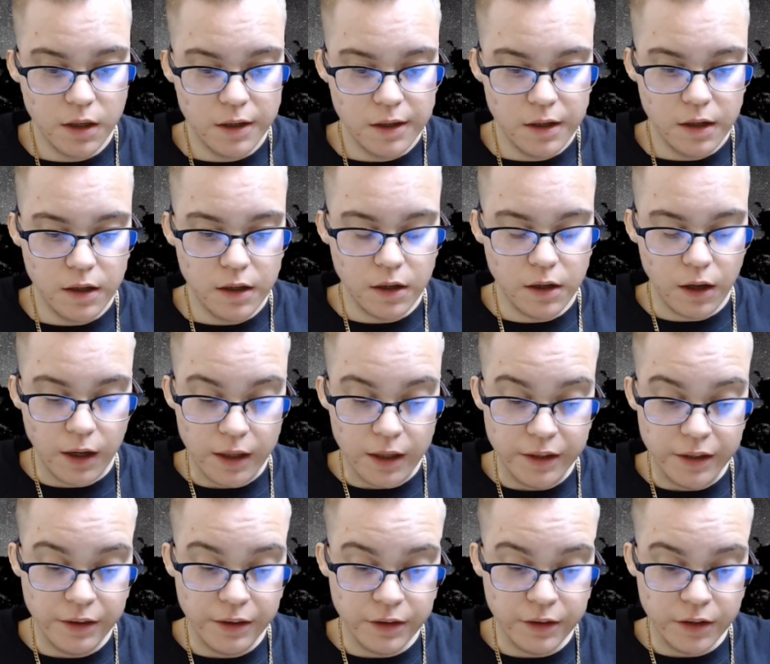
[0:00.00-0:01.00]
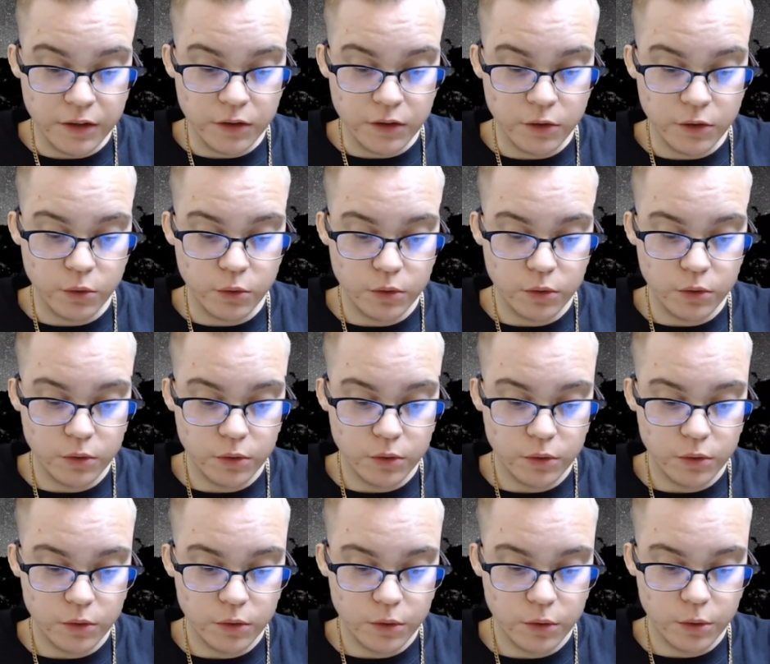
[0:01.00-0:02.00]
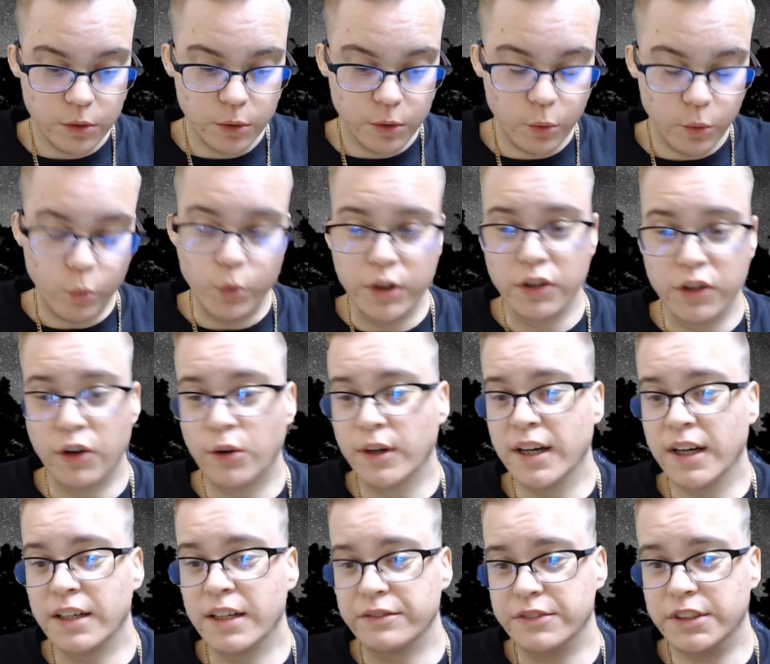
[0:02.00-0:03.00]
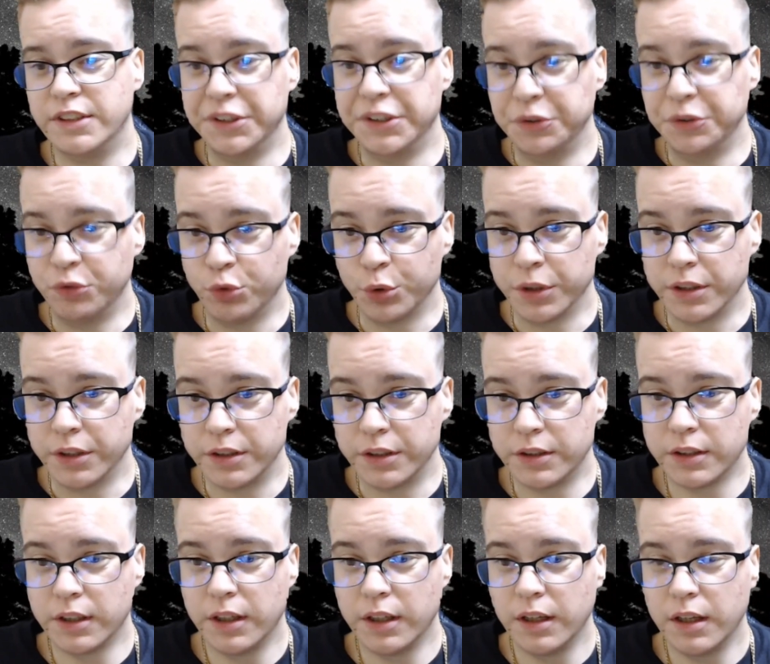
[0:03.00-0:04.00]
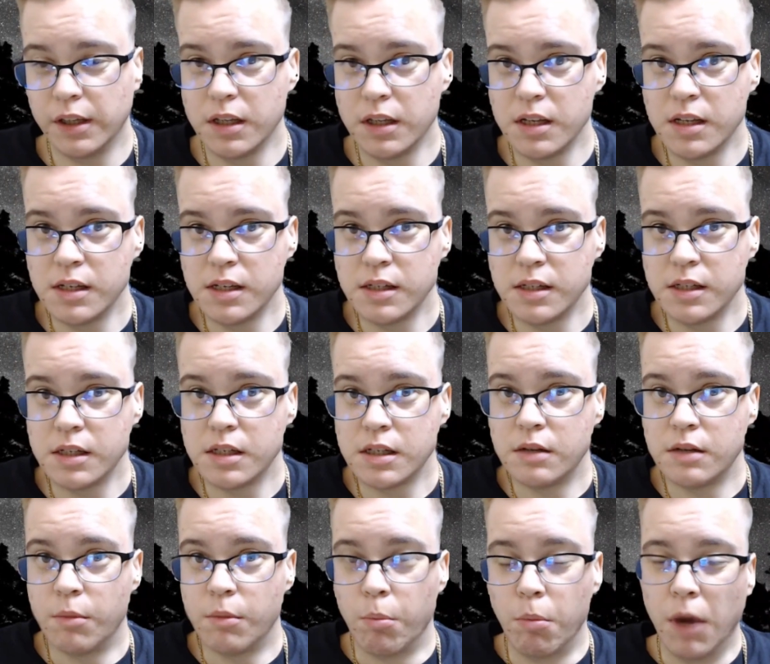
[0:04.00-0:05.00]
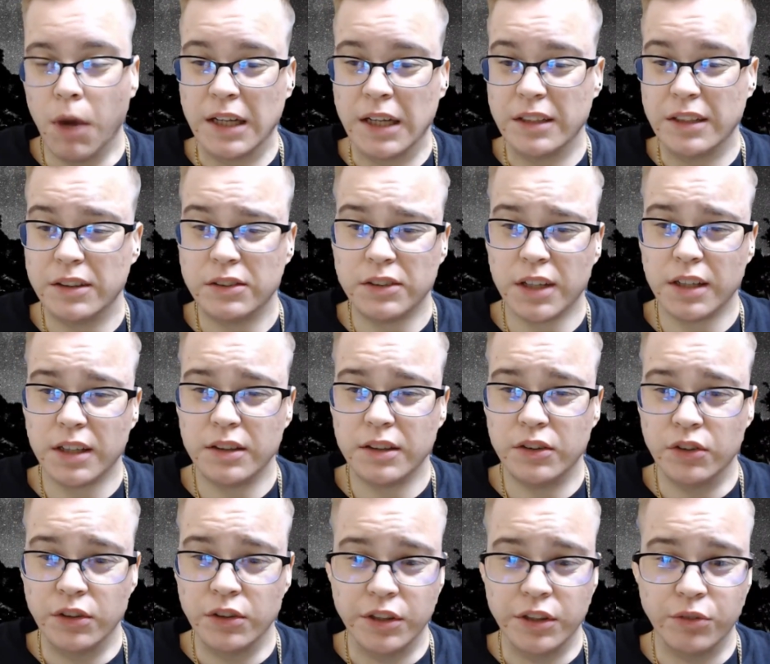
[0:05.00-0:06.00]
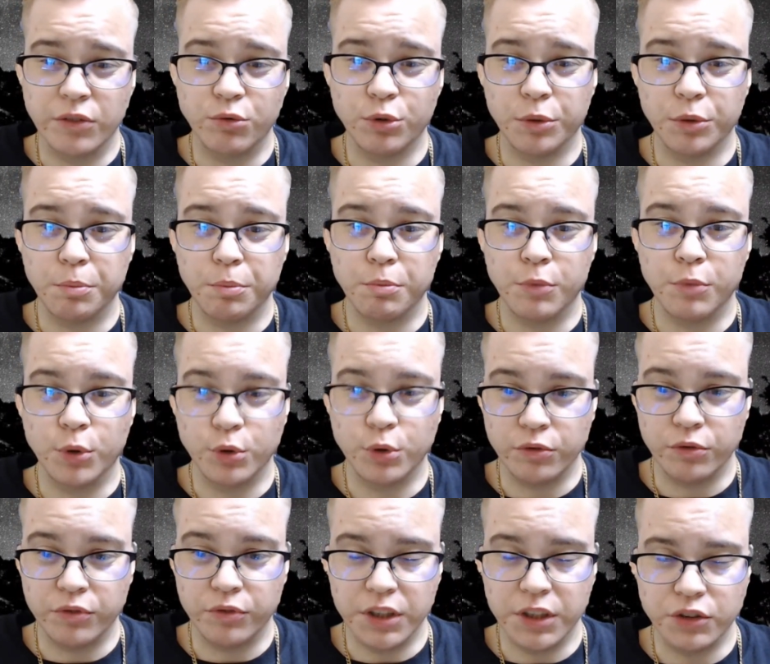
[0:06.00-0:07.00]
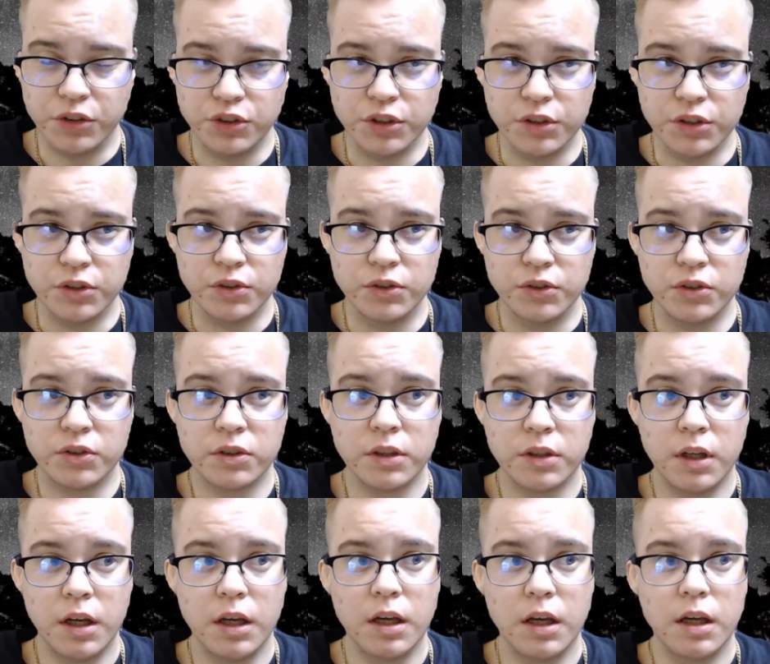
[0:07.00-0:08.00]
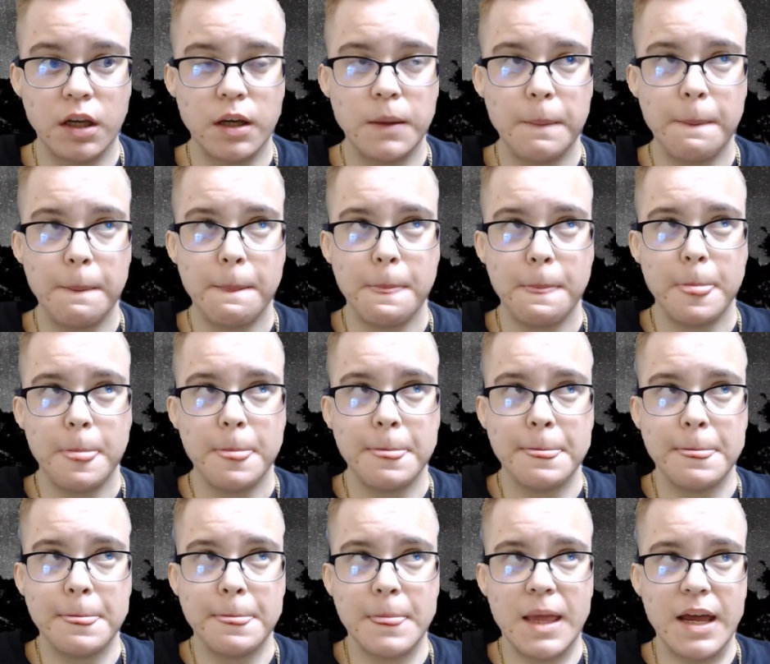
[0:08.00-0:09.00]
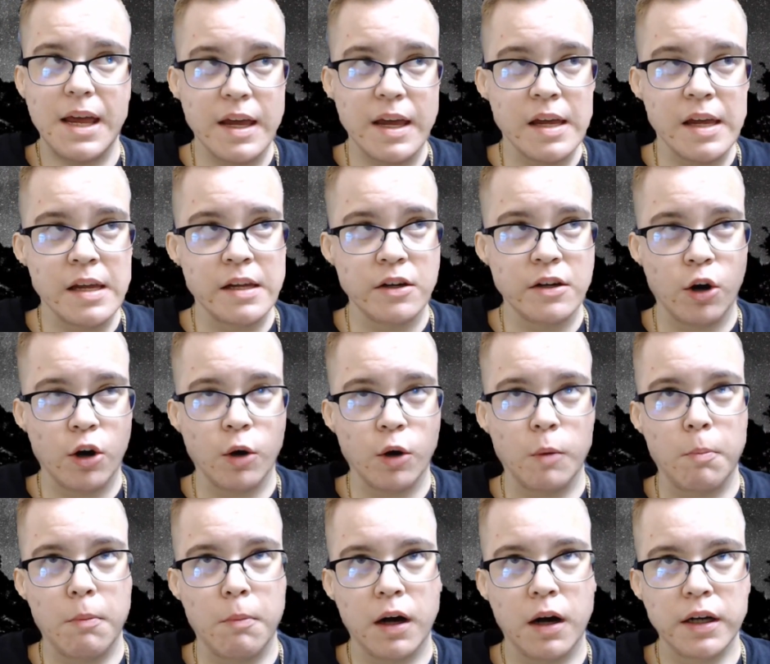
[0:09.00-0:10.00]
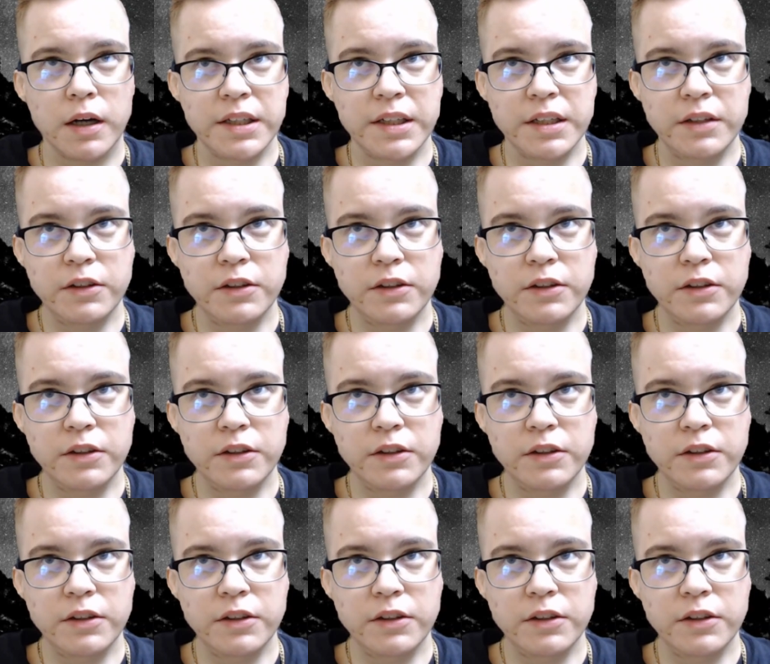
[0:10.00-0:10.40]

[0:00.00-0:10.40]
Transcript: I think we all have different mindsets and different motivations, and our mind